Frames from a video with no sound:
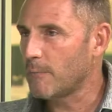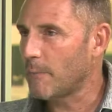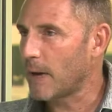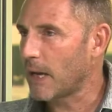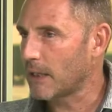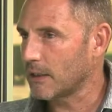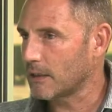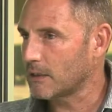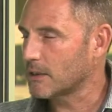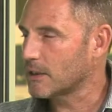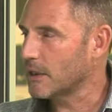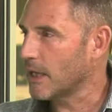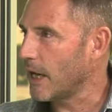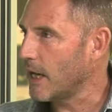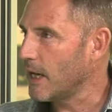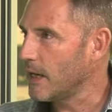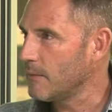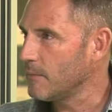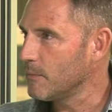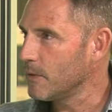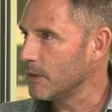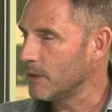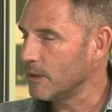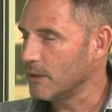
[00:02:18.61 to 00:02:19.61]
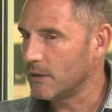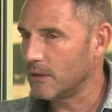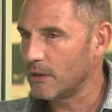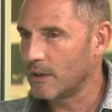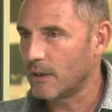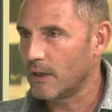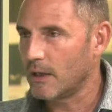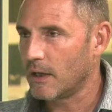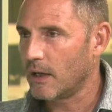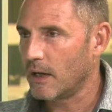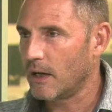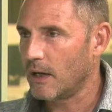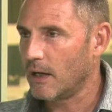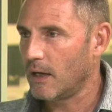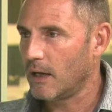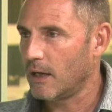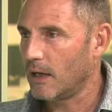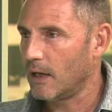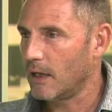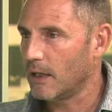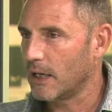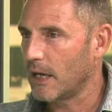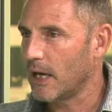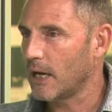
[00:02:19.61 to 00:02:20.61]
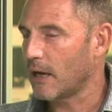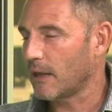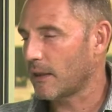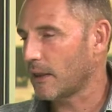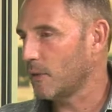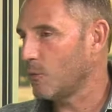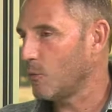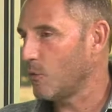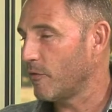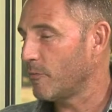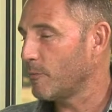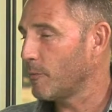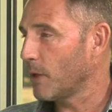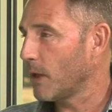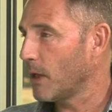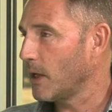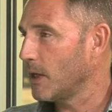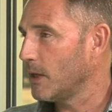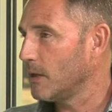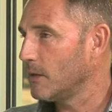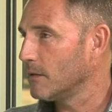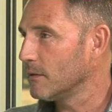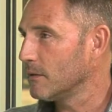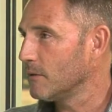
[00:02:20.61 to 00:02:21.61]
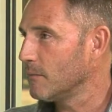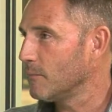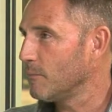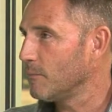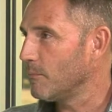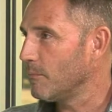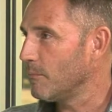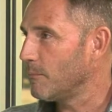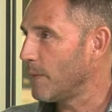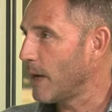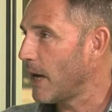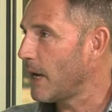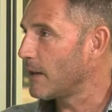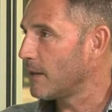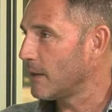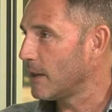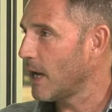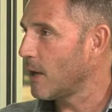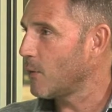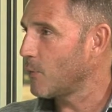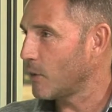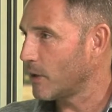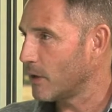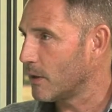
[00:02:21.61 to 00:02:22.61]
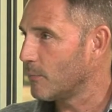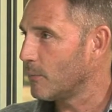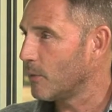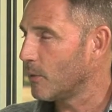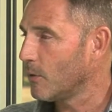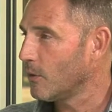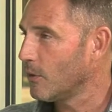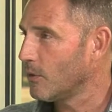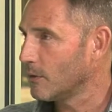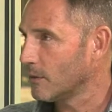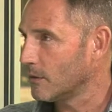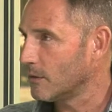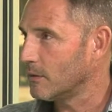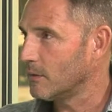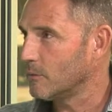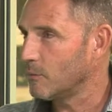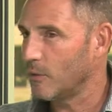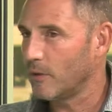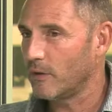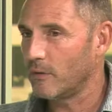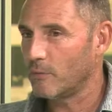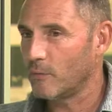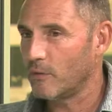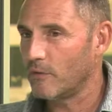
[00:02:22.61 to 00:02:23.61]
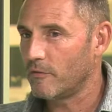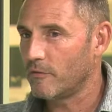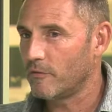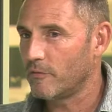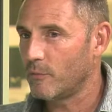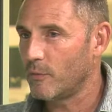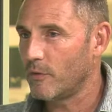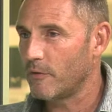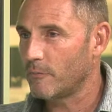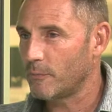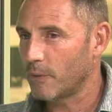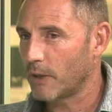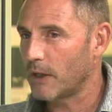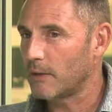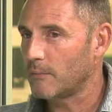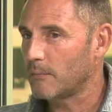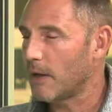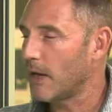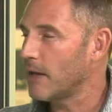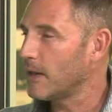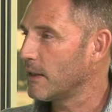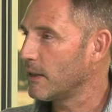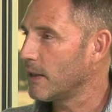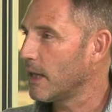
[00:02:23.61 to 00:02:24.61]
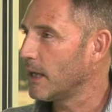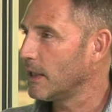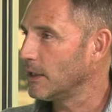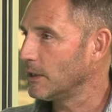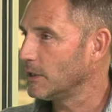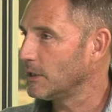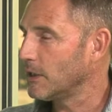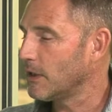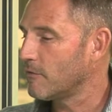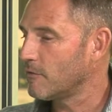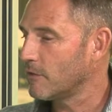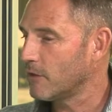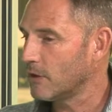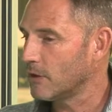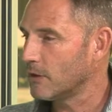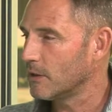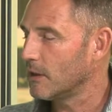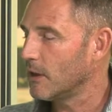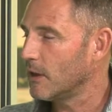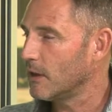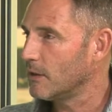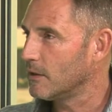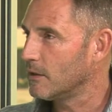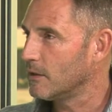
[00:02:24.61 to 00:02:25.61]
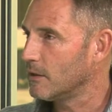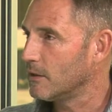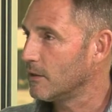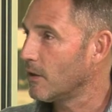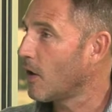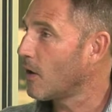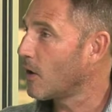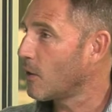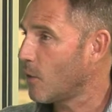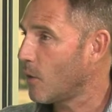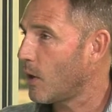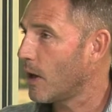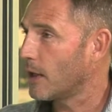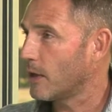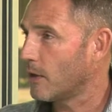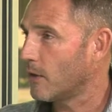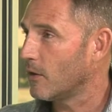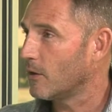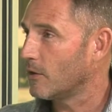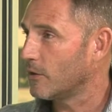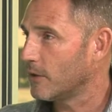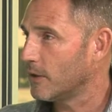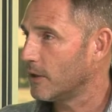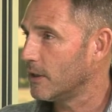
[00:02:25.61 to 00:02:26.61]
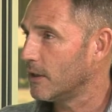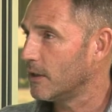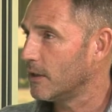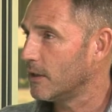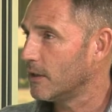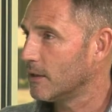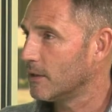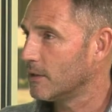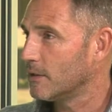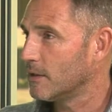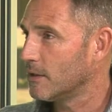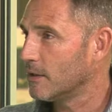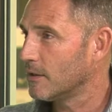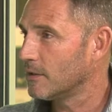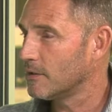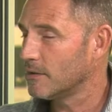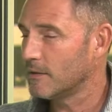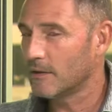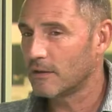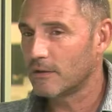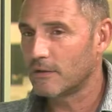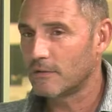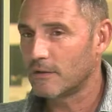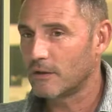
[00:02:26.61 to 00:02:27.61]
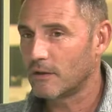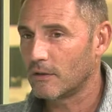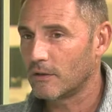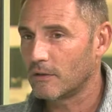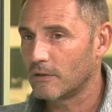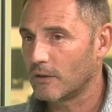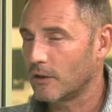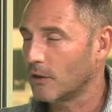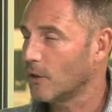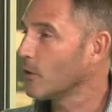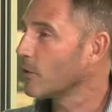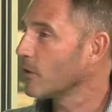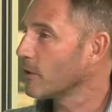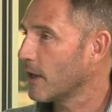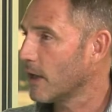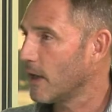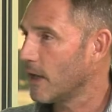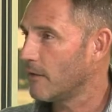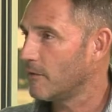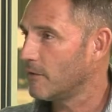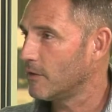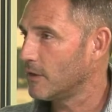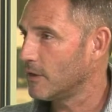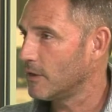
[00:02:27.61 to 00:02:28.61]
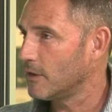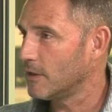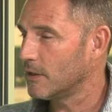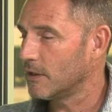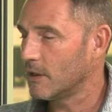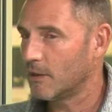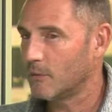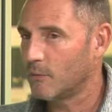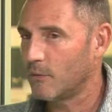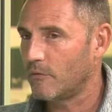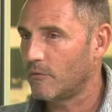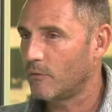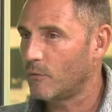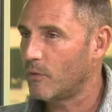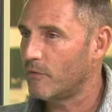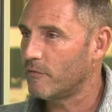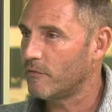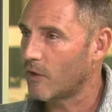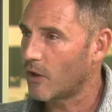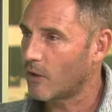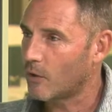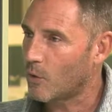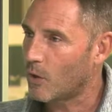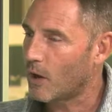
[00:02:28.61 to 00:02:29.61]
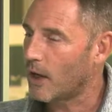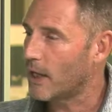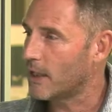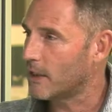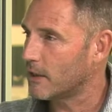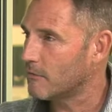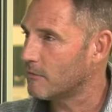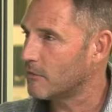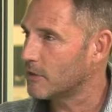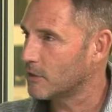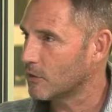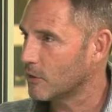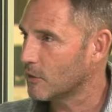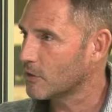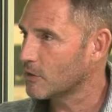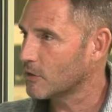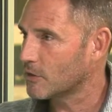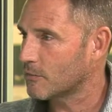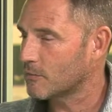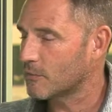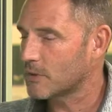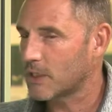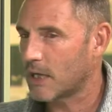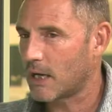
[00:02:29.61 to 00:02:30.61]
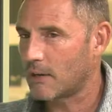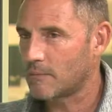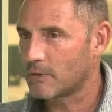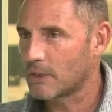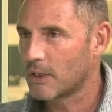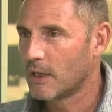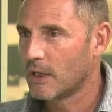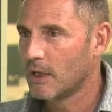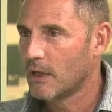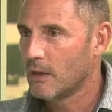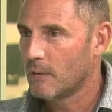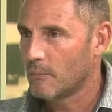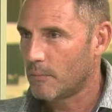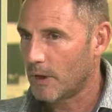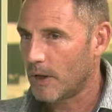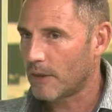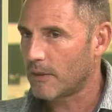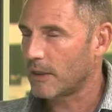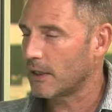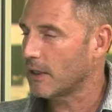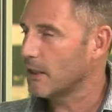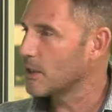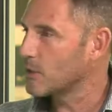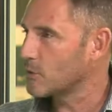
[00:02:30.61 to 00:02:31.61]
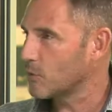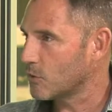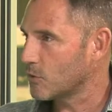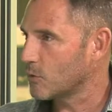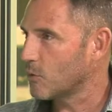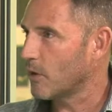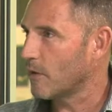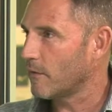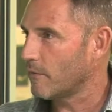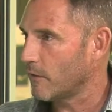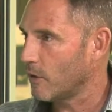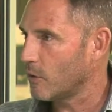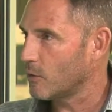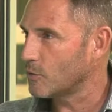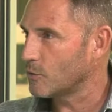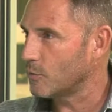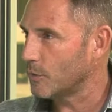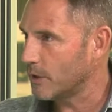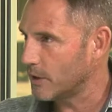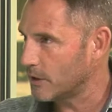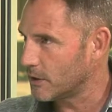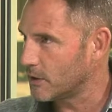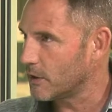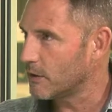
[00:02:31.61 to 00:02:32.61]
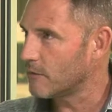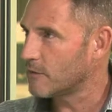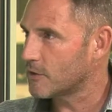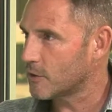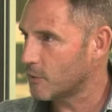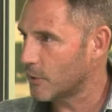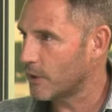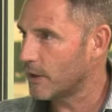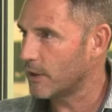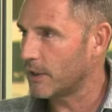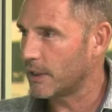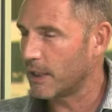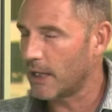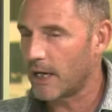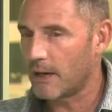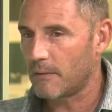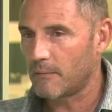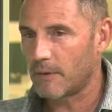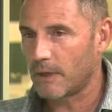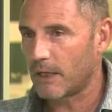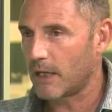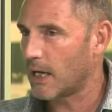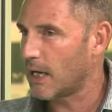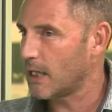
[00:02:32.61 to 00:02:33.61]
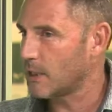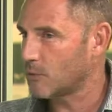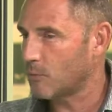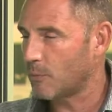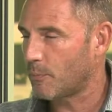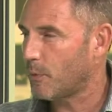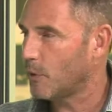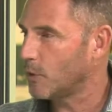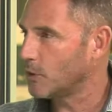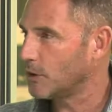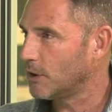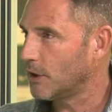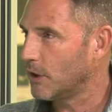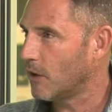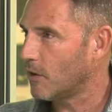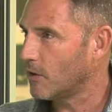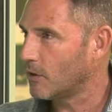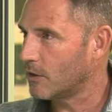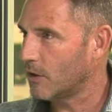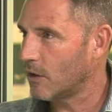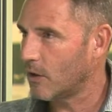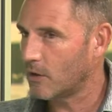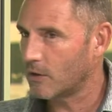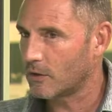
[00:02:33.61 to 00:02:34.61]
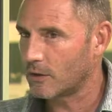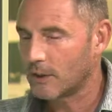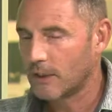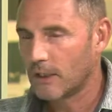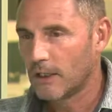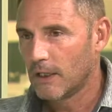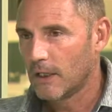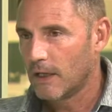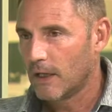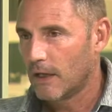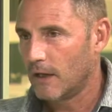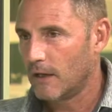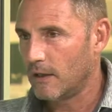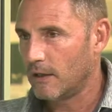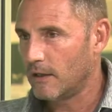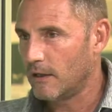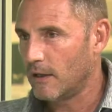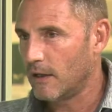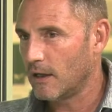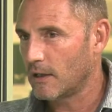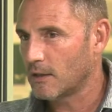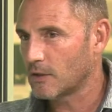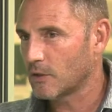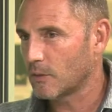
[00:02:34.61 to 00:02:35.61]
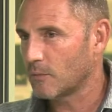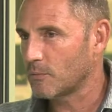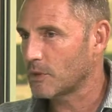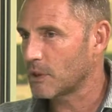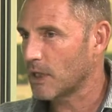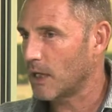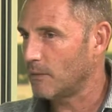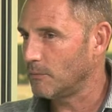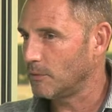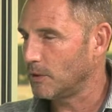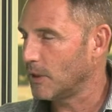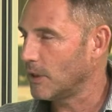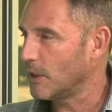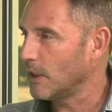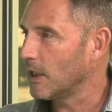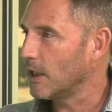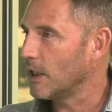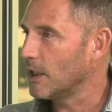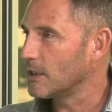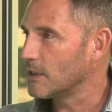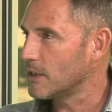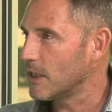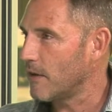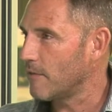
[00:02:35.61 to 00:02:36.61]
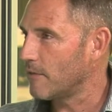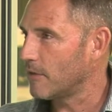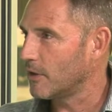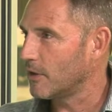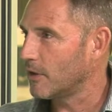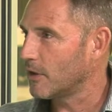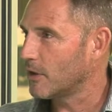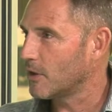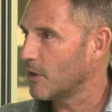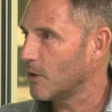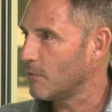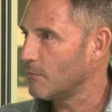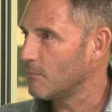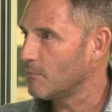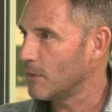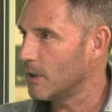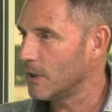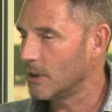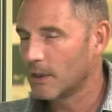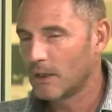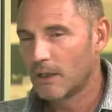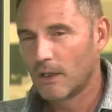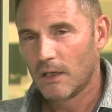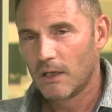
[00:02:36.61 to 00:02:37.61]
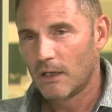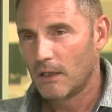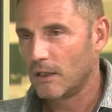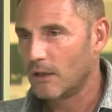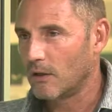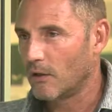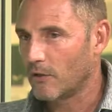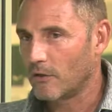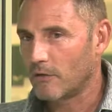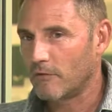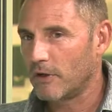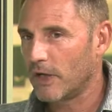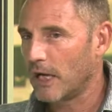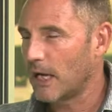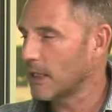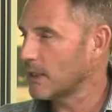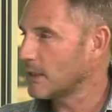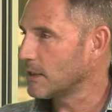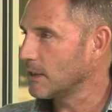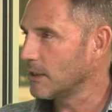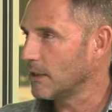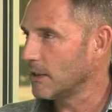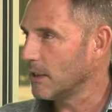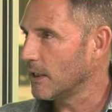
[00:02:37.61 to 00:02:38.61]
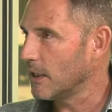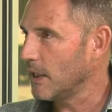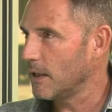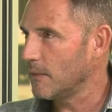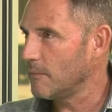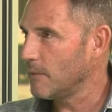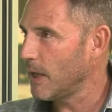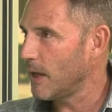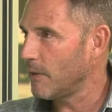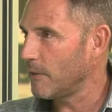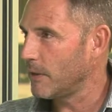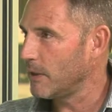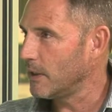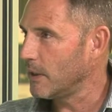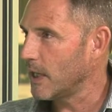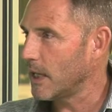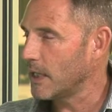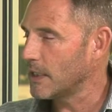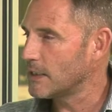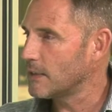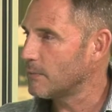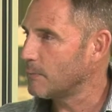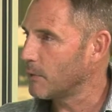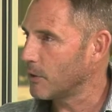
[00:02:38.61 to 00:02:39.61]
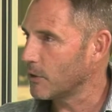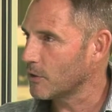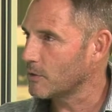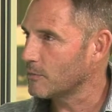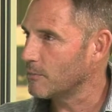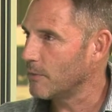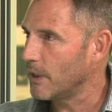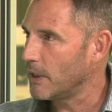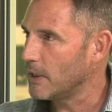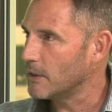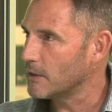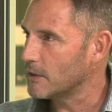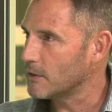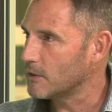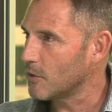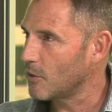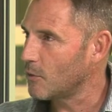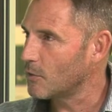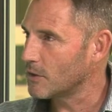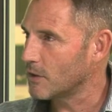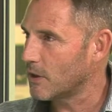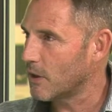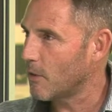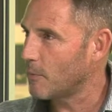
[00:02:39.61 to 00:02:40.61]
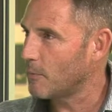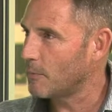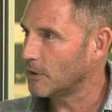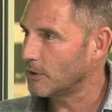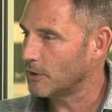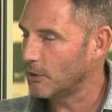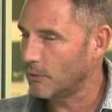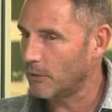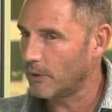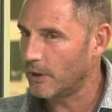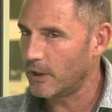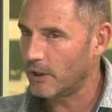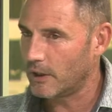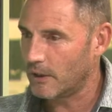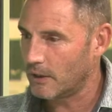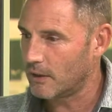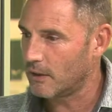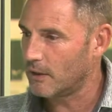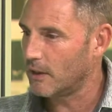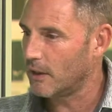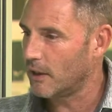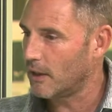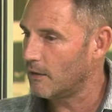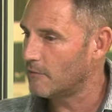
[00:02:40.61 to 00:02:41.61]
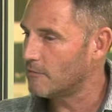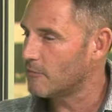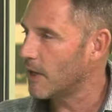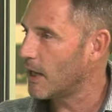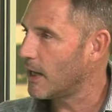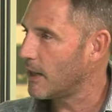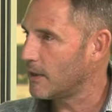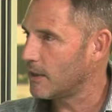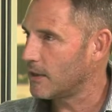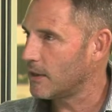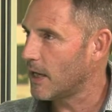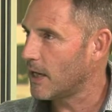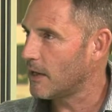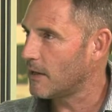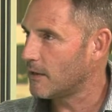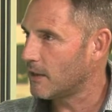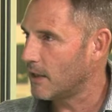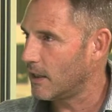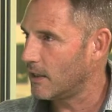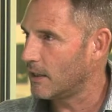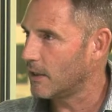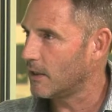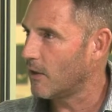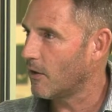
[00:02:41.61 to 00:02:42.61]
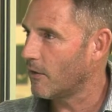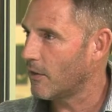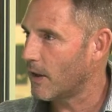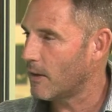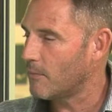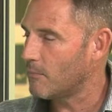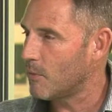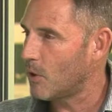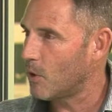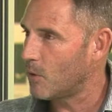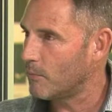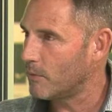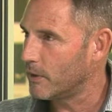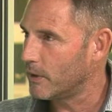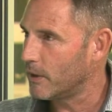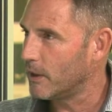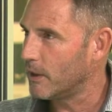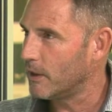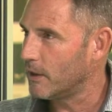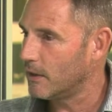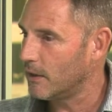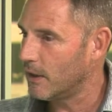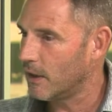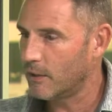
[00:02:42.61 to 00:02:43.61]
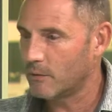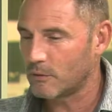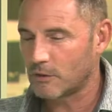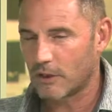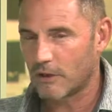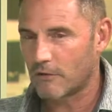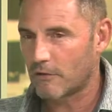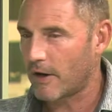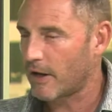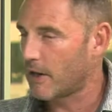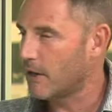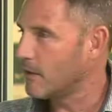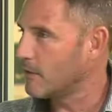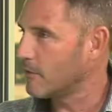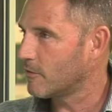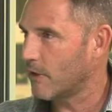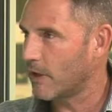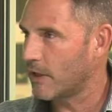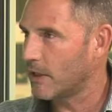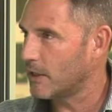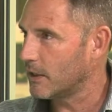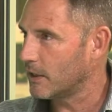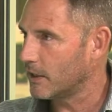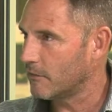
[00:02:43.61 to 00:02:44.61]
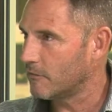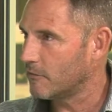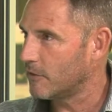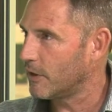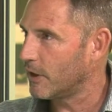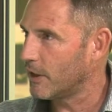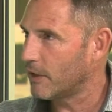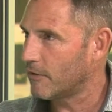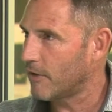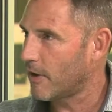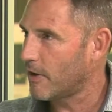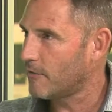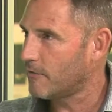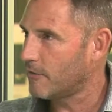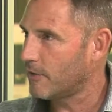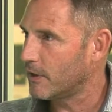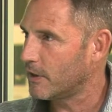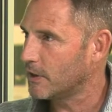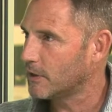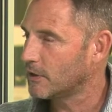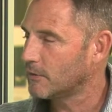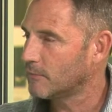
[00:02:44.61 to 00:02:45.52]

balanced game, and uh, again, I think we've played better than that with the ball, and mm. we, have we've, we've played better than that in general, and, and not quite got the, uh, the, the, the the look there, and uh, we've, we've not quite had the results sometimes. But I think this was one of those we deserved to win the game. The guys were pushing on and on, and uh, sometimes you think it's never going to come, but you know the reality of the game now in 90 plus minutes, there's always an opportunity, and uh, right at the death there, they got that moment, and uh, it was a great great delivery and a great finish.